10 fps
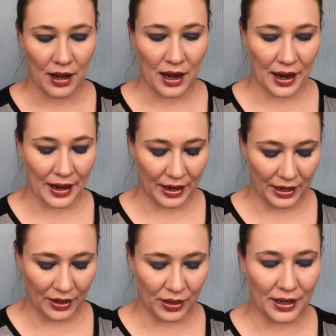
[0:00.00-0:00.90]
I
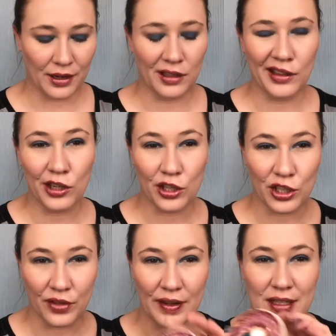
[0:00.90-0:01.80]
get a little
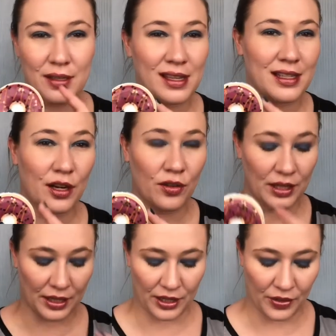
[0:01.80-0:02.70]
nervous because I don't
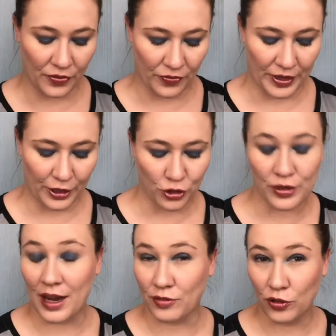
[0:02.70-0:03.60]
think they're very
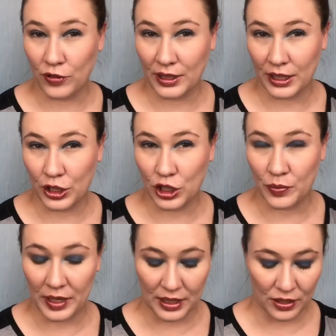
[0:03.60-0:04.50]
travel friendly just
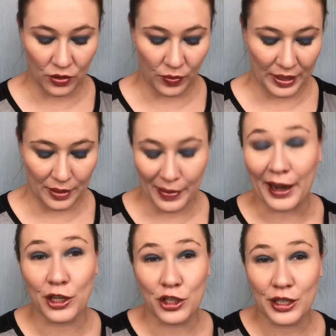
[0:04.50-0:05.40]
because of the way the
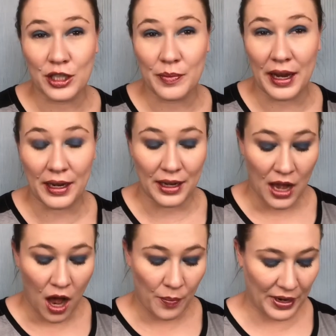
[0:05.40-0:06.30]
packaging is made,
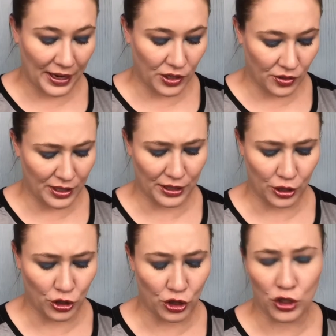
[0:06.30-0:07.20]
but I do think they're
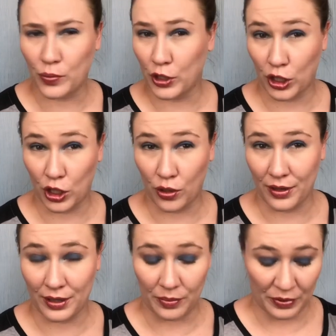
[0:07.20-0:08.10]
super cute
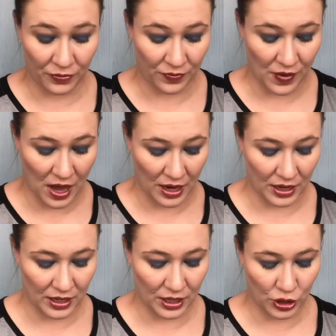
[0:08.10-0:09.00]
and they'd be fun
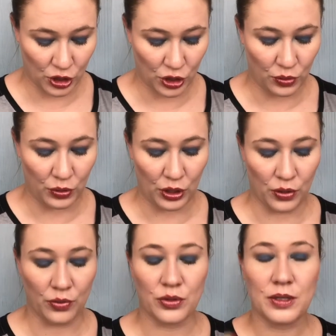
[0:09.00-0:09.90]
to
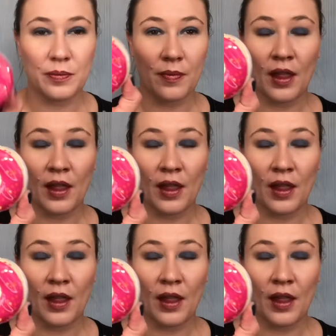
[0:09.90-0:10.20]
use.